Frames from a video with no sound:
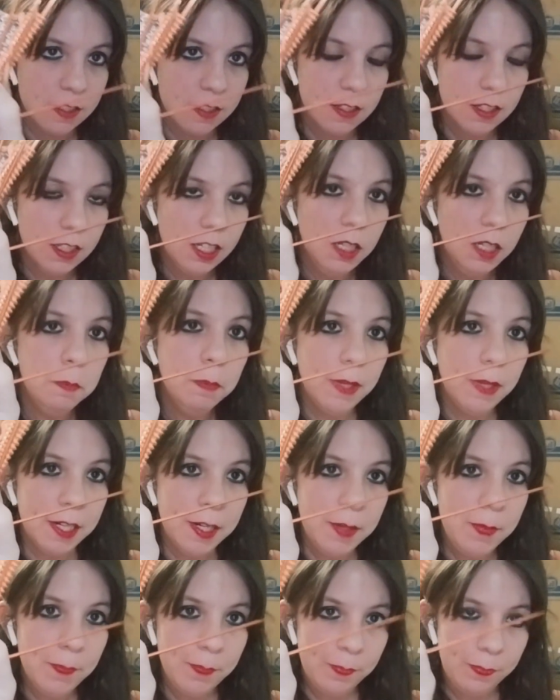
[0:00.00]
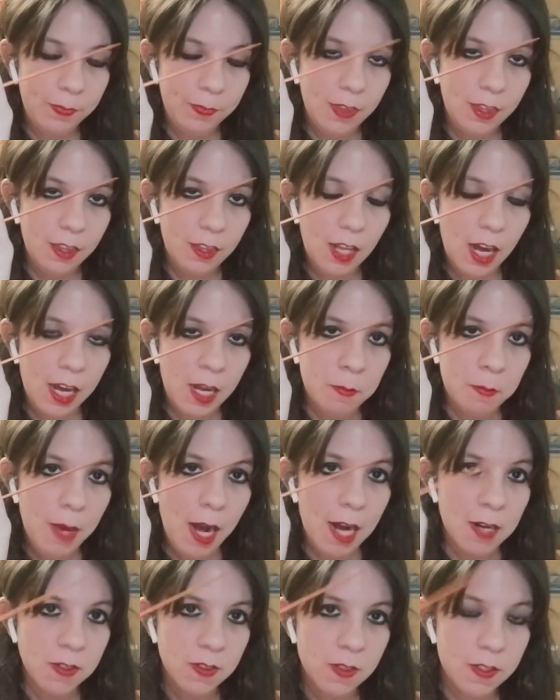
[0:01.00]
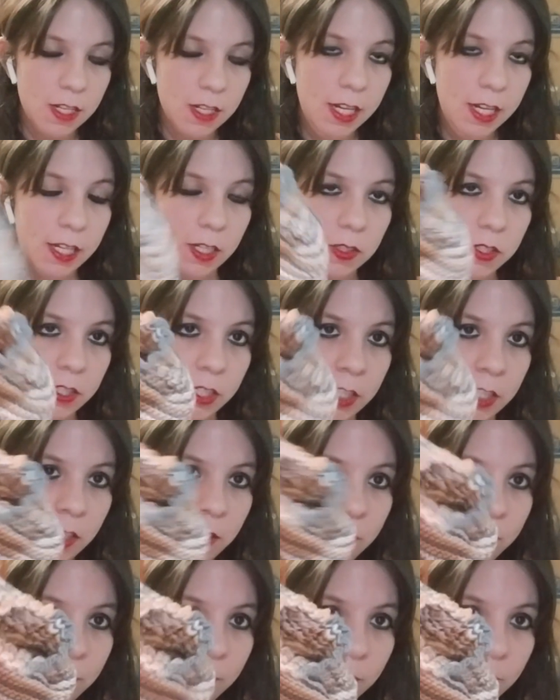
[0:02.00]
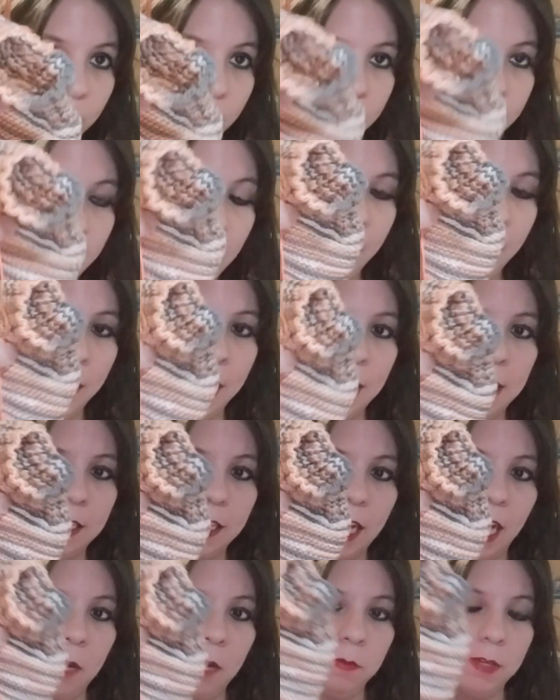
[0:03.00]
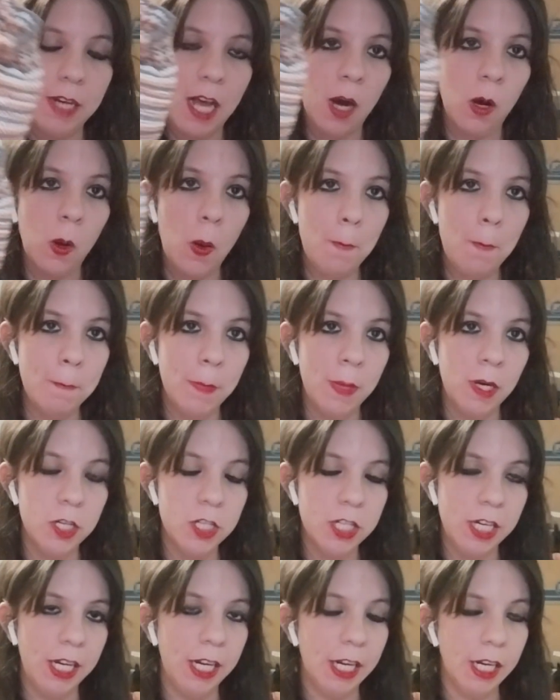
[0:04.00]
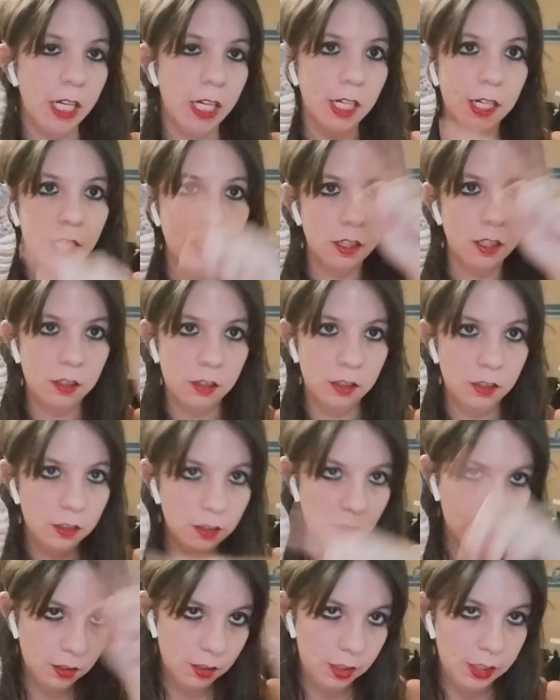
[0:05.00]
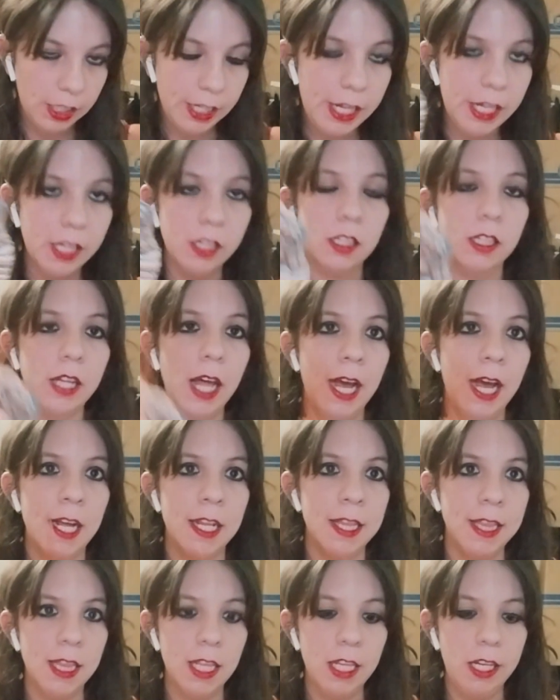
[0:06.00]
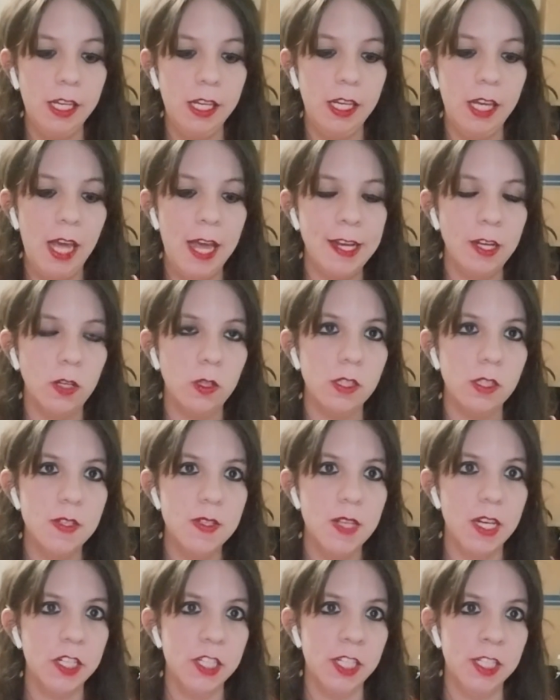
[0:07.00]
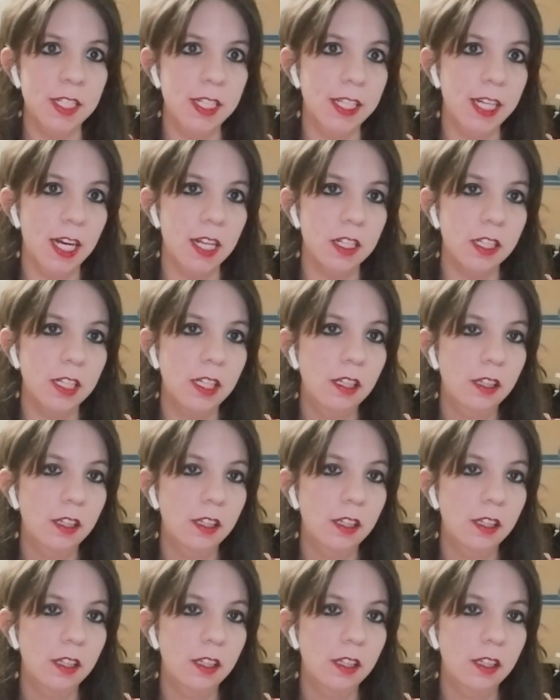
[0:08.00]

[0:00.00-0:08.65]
a good bit. I am past the heel turn, and I am now merging the heel and the ankle section together.